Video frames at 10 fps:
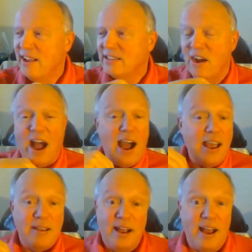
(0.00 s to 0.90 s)
So
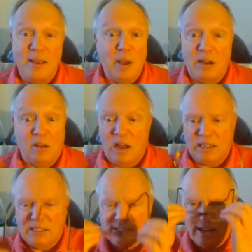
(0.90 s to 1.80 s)
I, I am at a
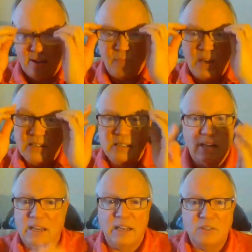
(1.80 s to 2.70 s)
loss. Uh, it's,
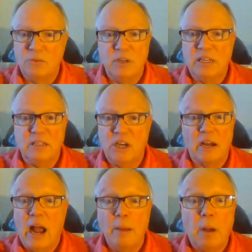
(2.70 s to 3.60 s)
uh, it's really
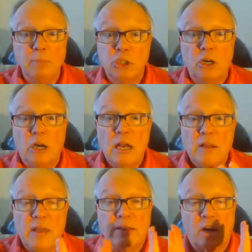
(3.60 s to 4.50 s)
shocking. I'm, I'm sure
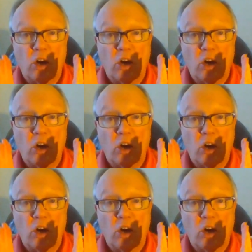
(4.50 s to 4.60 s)
that the